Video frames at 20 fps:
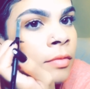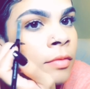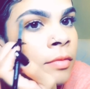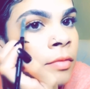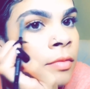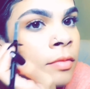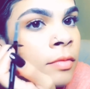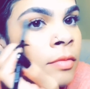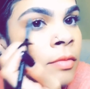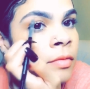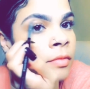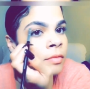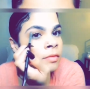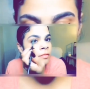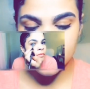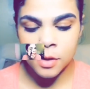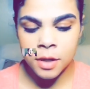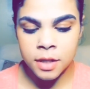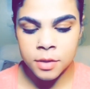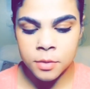I think you guys
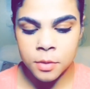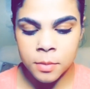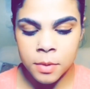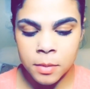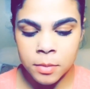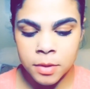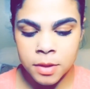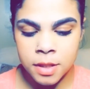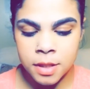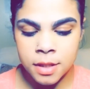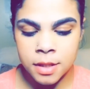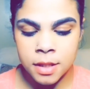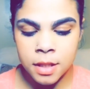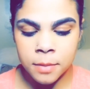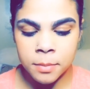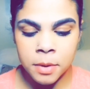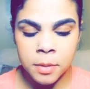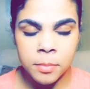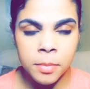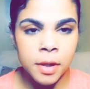will be able to see a bit
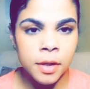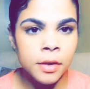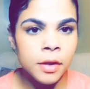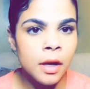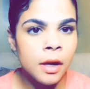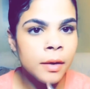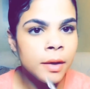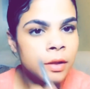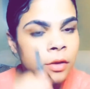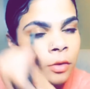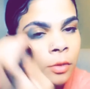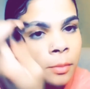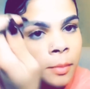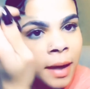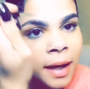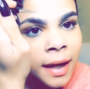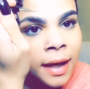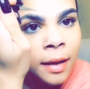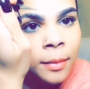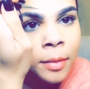better how I do my
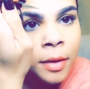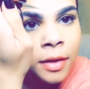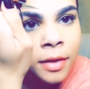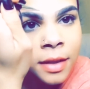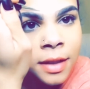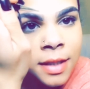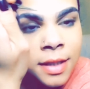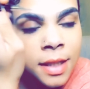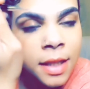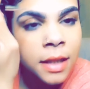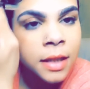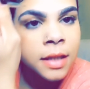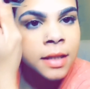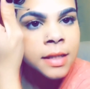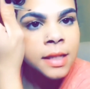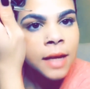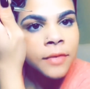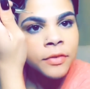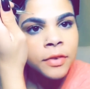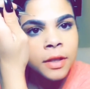eyebrow on this side, because I feel
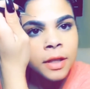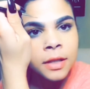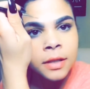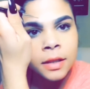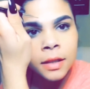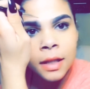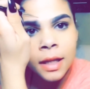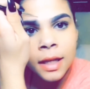like the lighting